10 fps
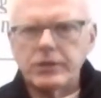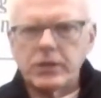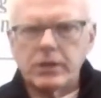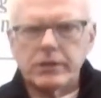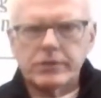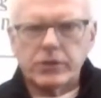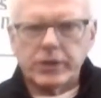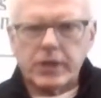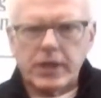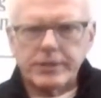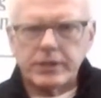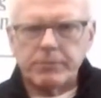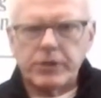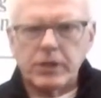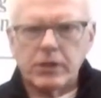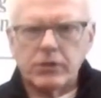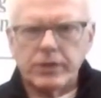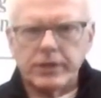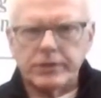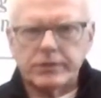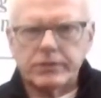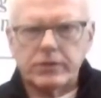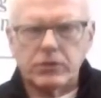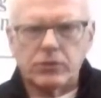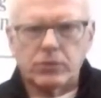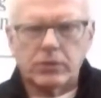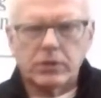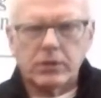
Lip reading: And so the concept there is to